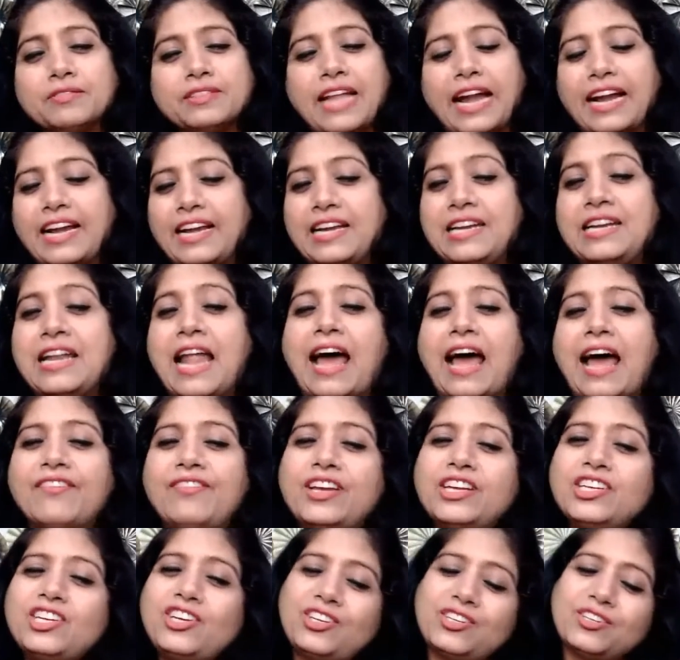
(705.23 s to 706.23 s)
That
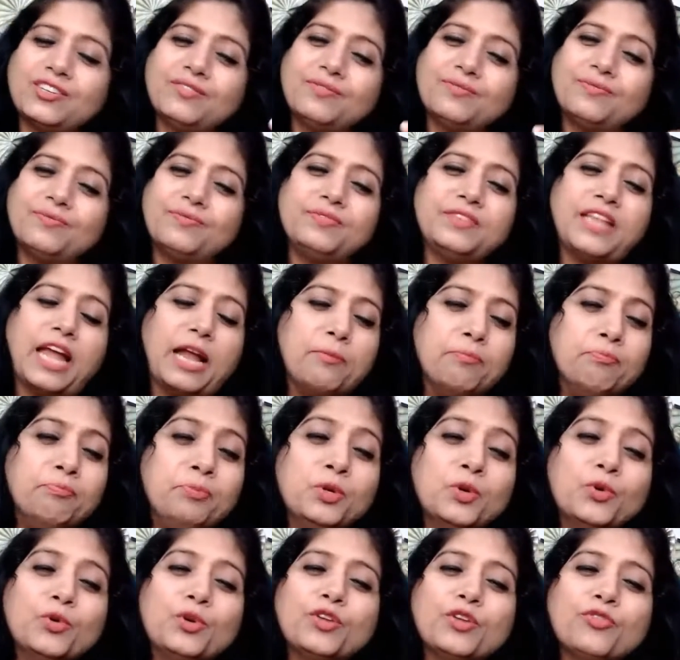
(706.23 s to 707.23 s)
lavish, that
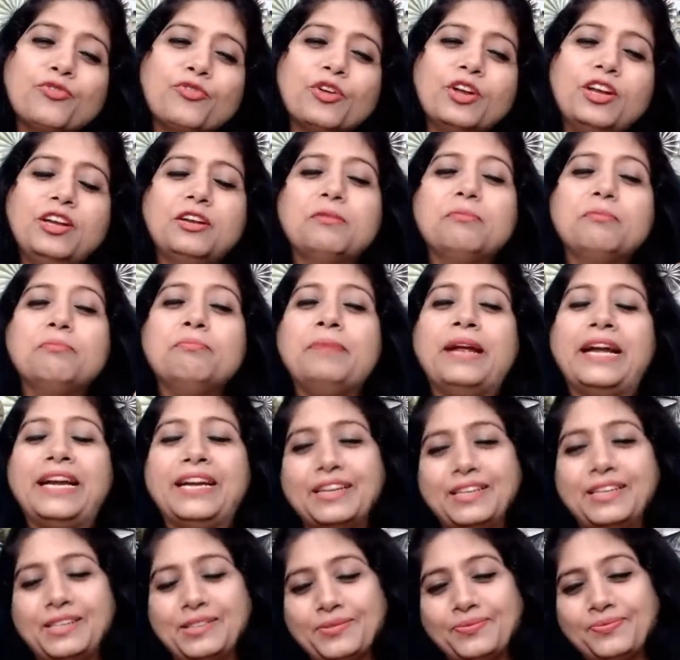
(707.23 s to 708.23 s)
beautiful
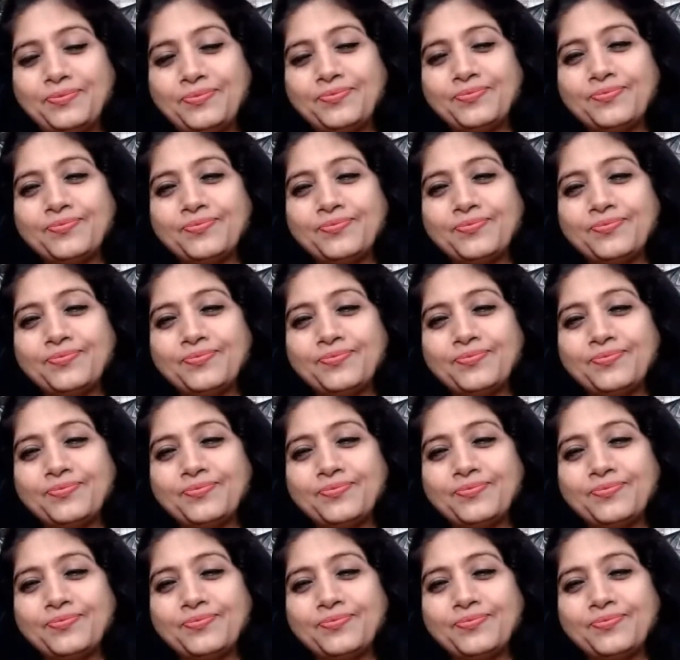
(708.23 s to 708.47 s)
maiden.